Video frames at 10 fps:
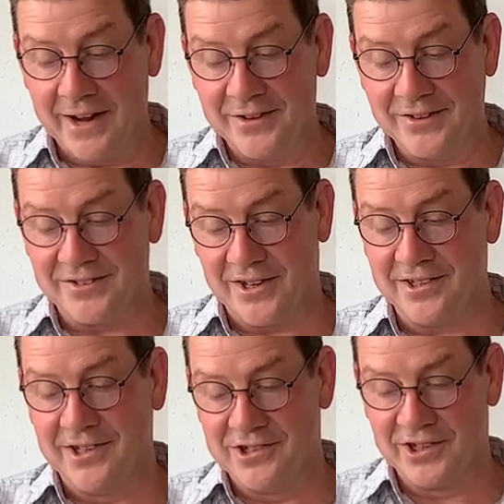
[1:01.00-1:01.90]
how you
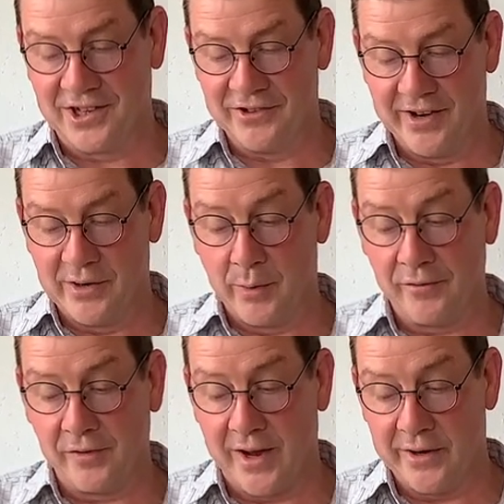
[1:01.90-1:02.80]
started your career
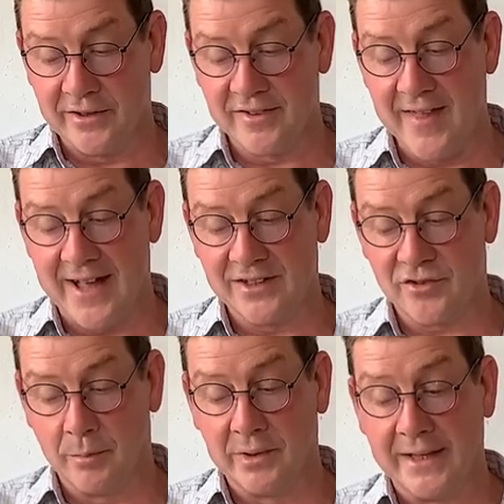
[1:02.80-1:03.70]
with flowers, and that's
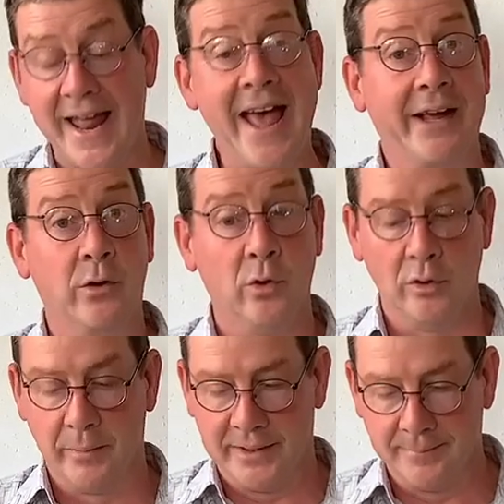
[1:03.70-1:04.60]
from Lynette
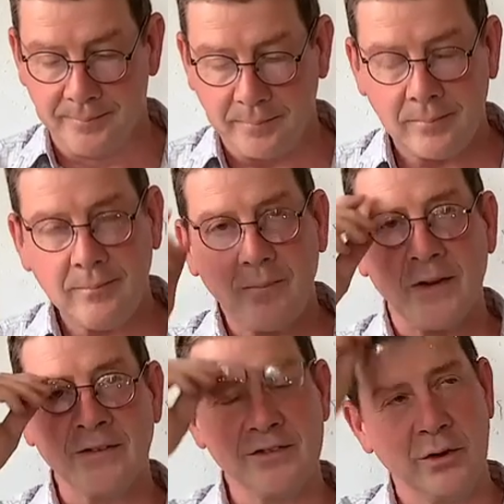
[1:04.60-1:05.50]
Coleman.
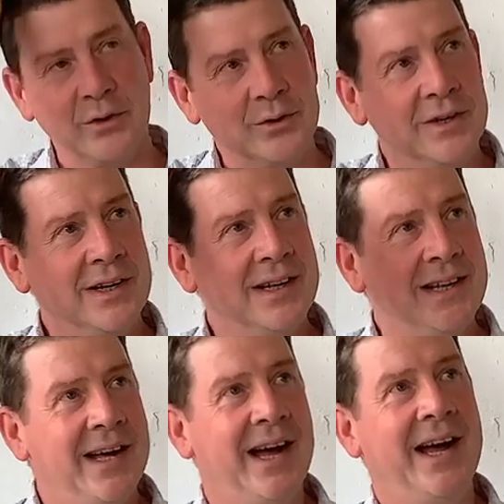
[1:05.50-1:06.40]
So,
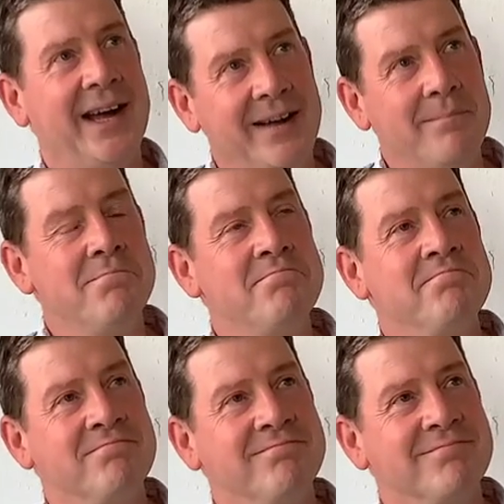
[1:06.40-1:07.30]

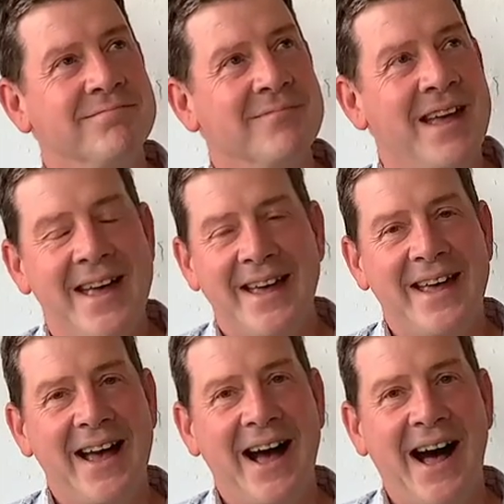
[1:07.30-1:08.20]
um,
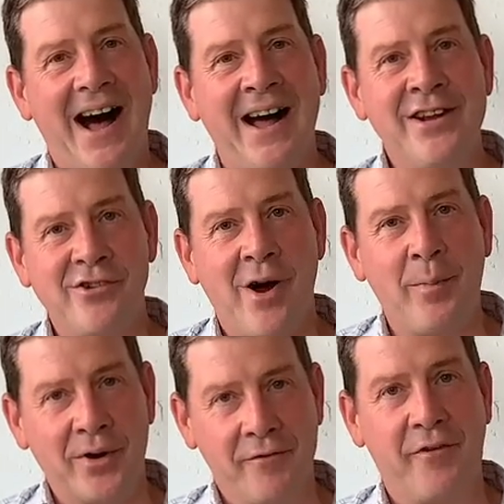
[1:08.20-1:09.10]
I grew
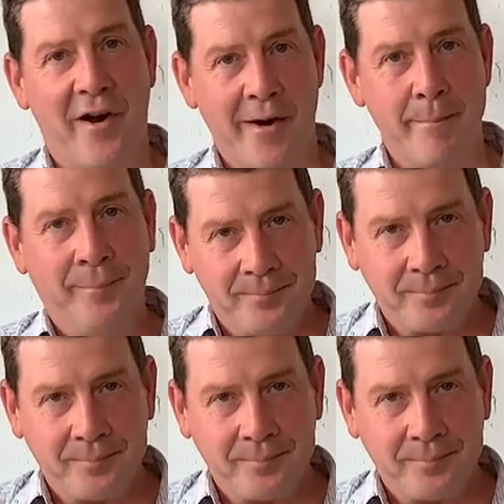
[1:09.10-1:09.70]
up on a farm.